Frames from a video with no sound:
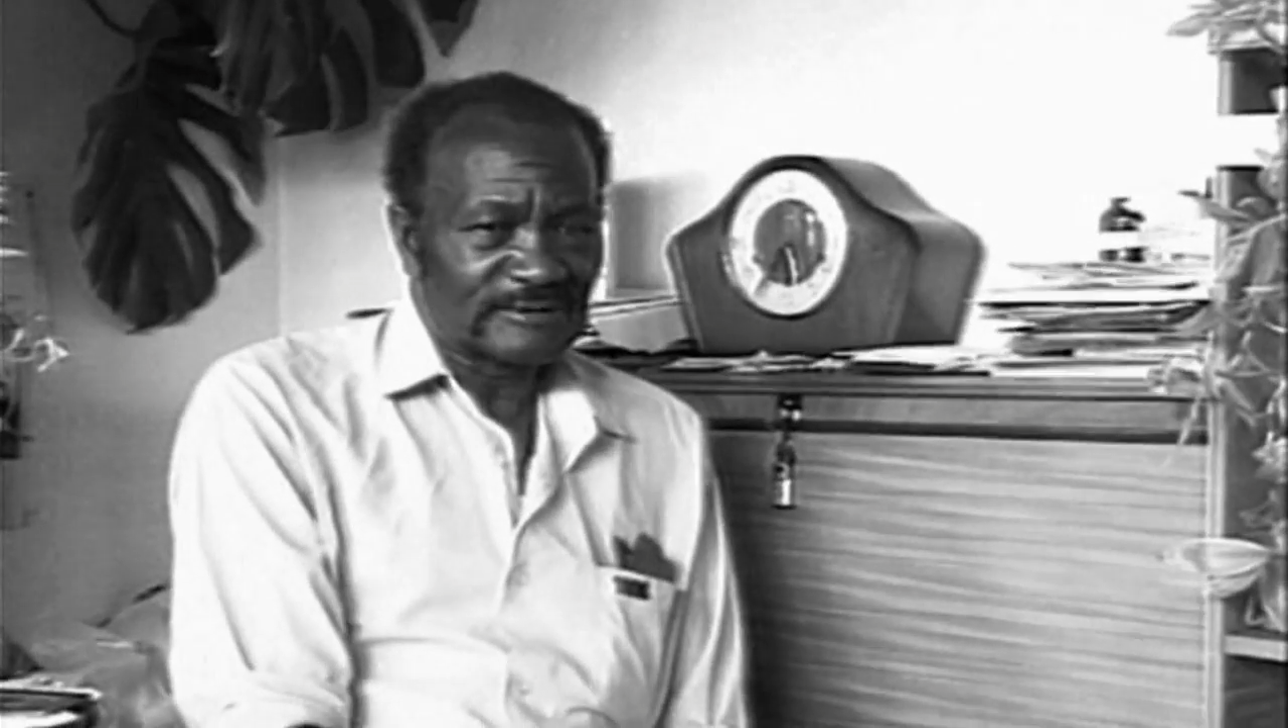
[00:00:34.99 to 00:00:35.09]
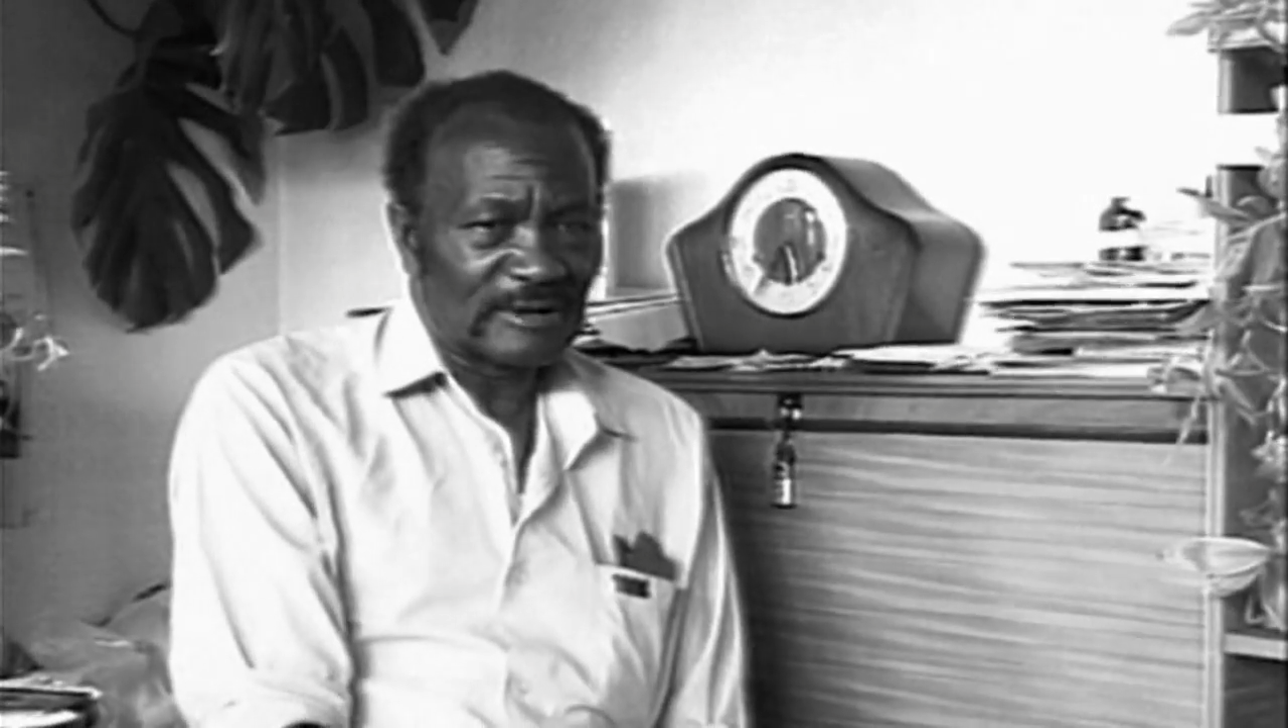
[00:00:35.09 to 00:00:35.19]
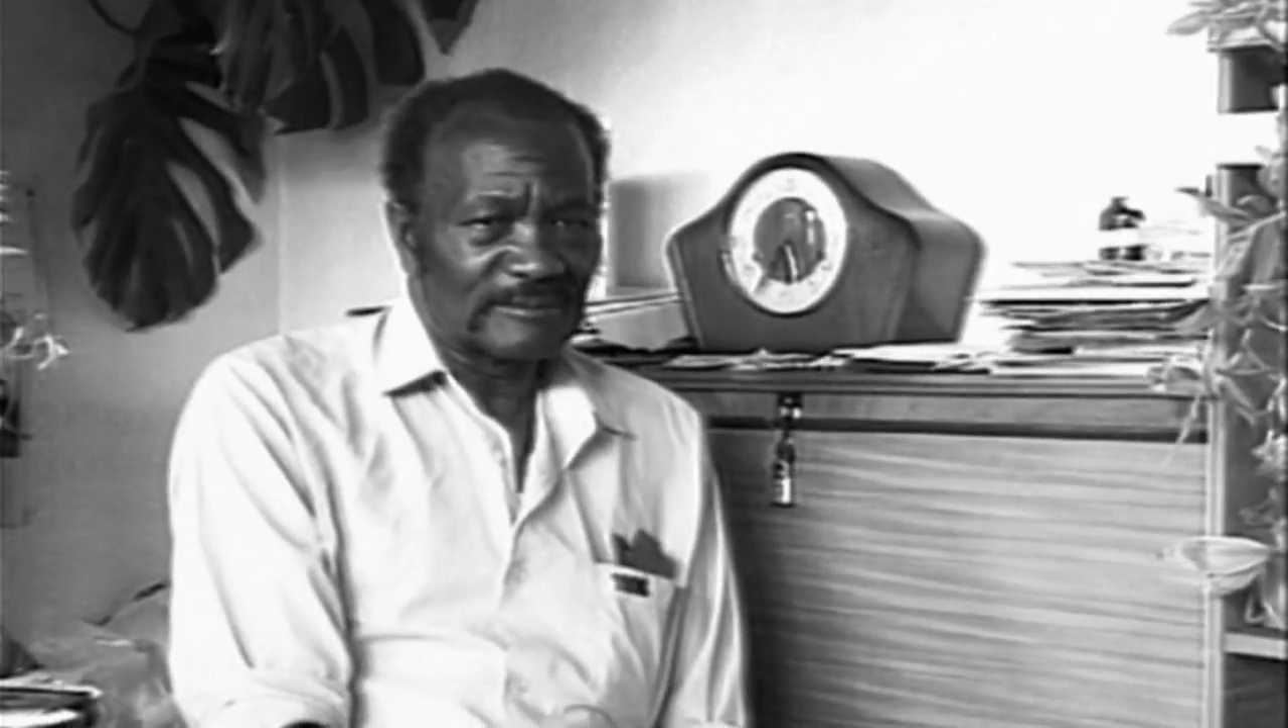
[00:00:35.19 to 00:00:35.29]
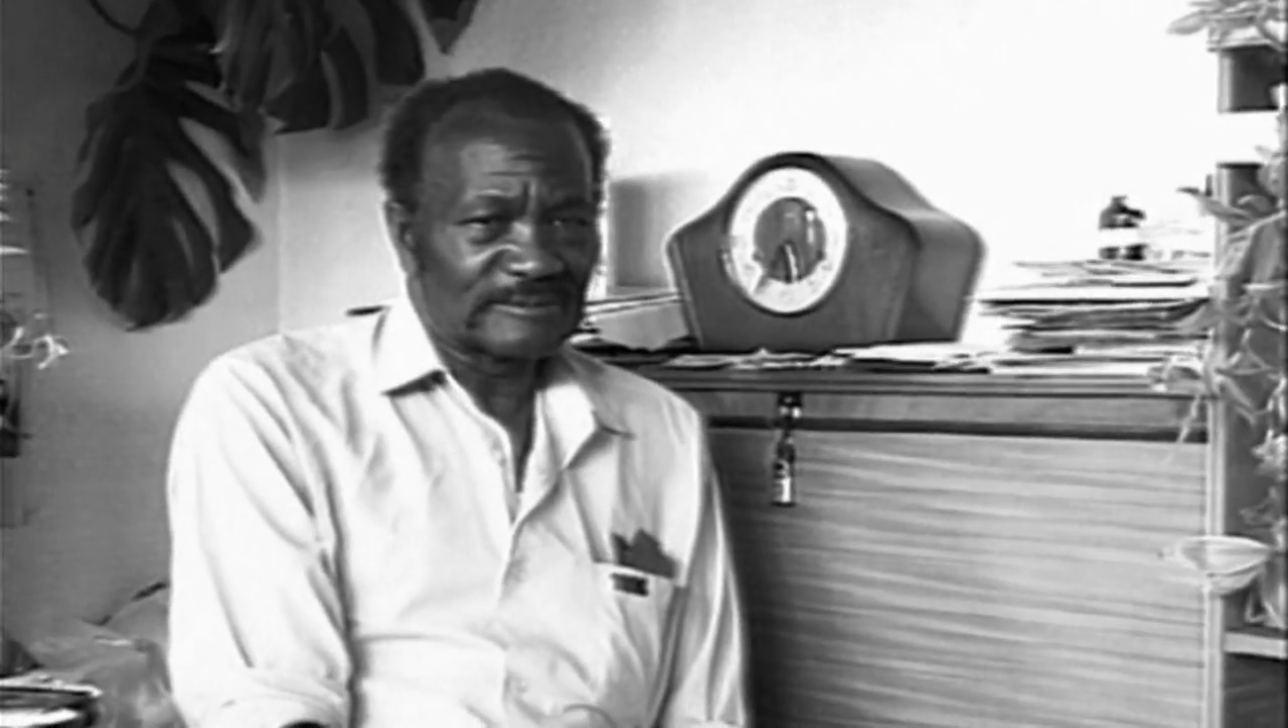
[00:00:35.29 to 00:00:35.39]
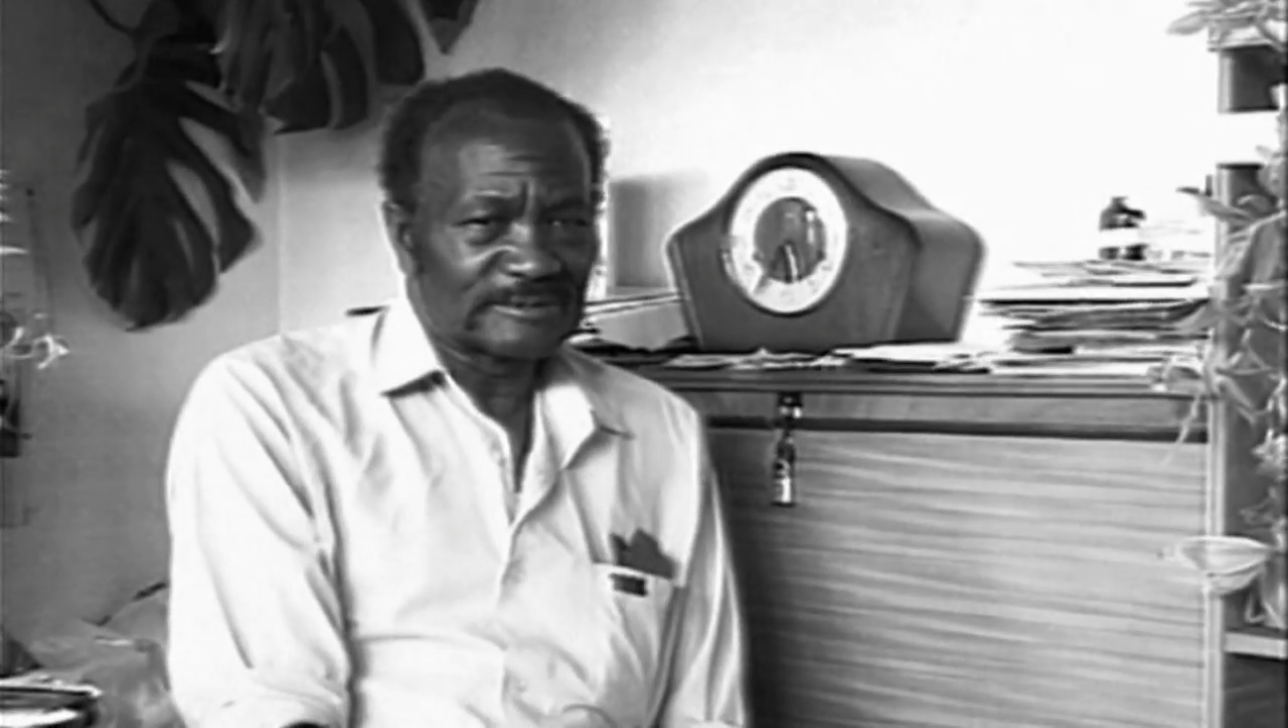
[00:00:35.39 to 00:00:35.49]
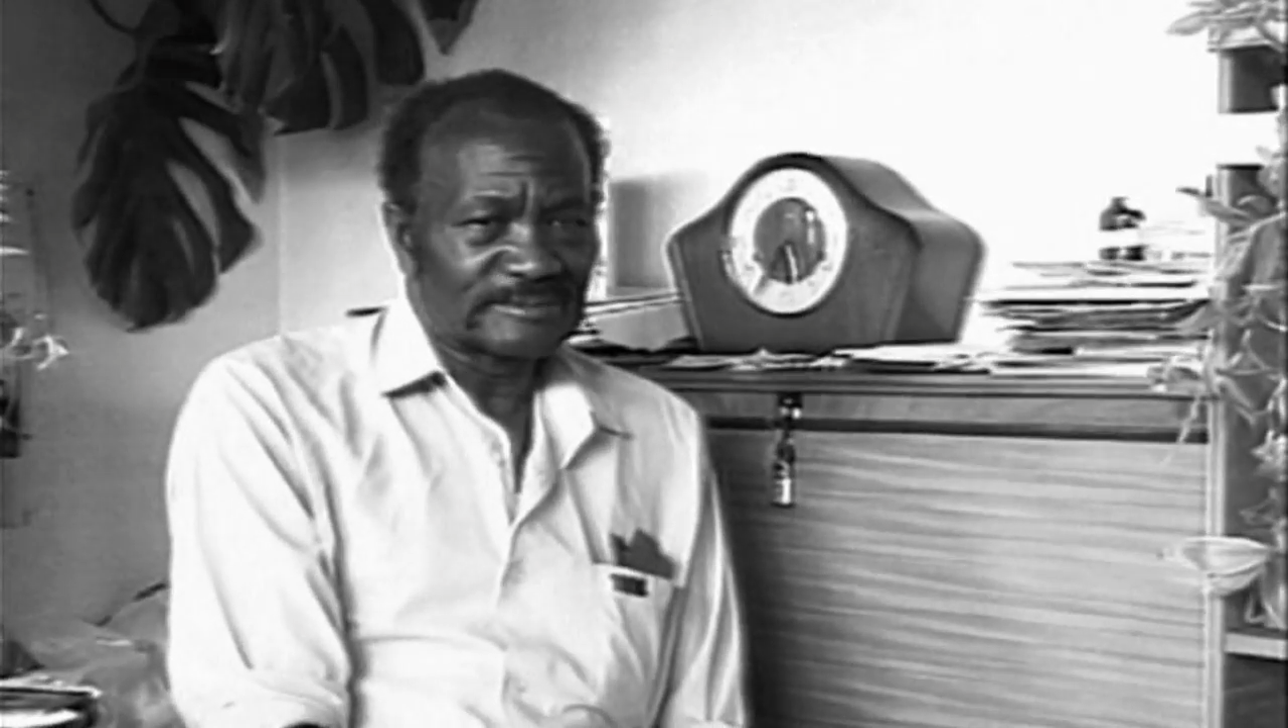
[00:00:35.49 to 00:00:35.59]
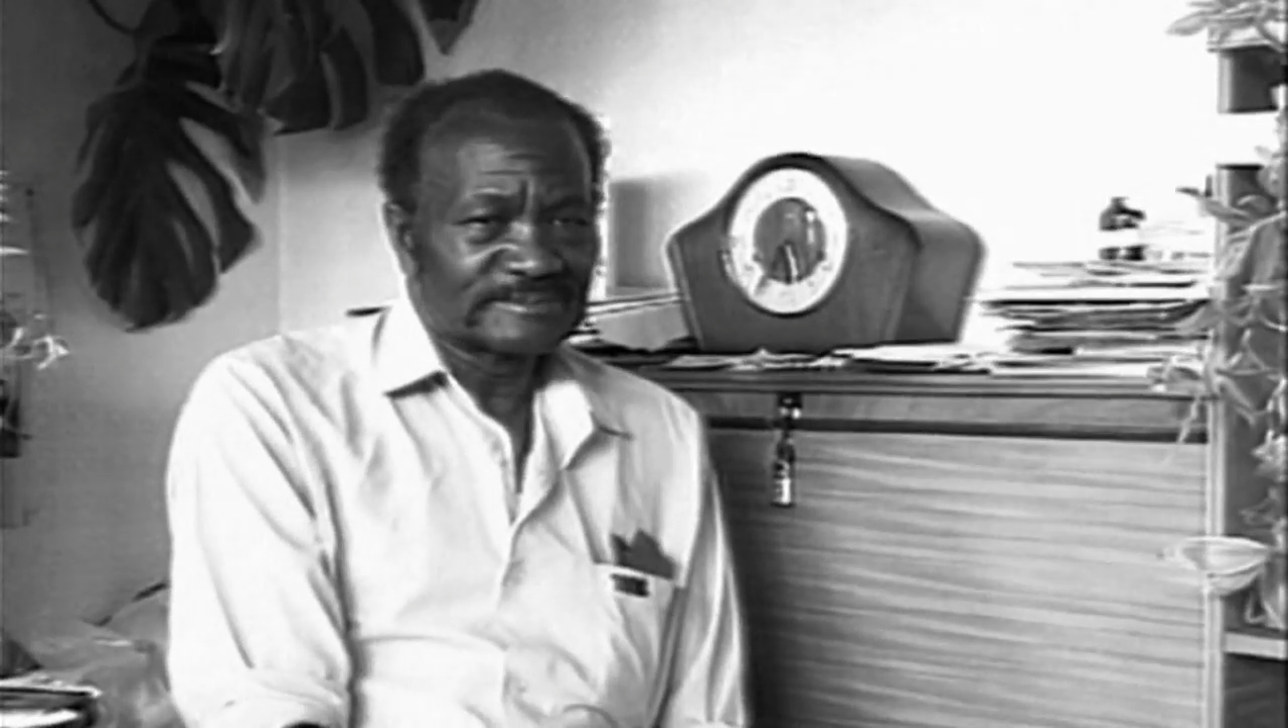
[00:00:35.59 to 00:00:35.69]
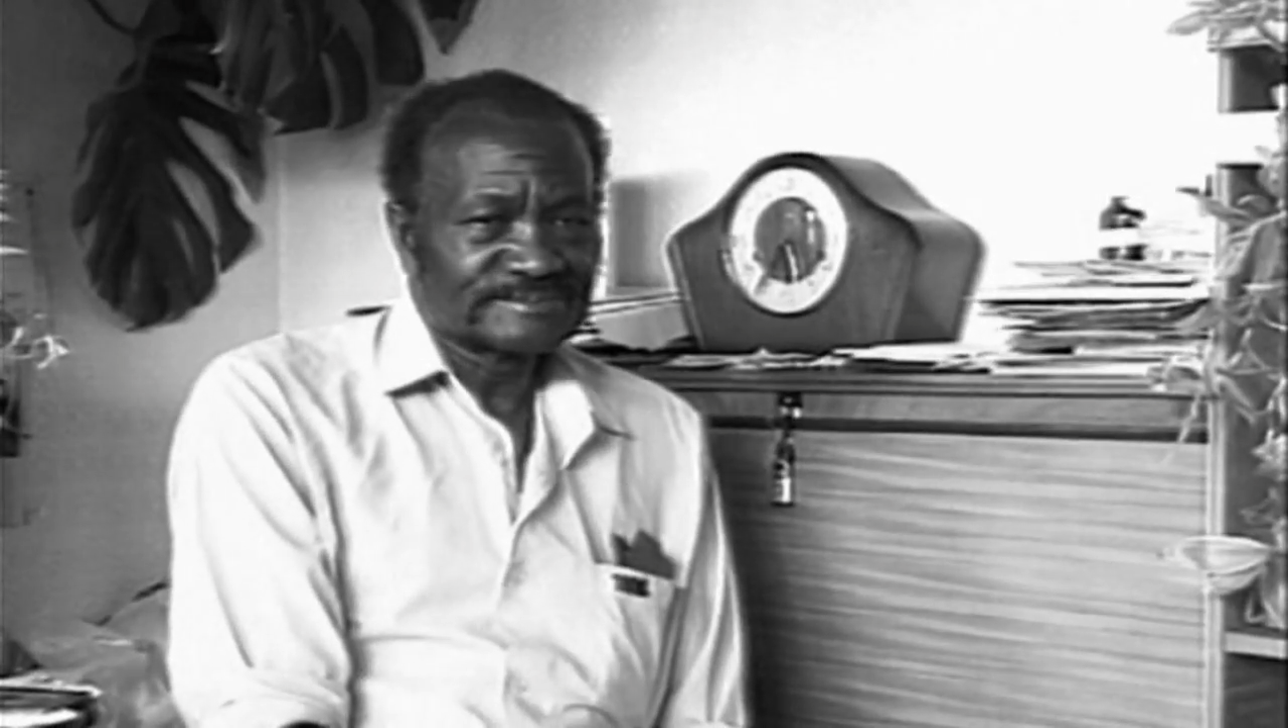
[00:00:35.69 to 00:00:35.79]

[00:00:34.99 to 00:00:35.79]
founded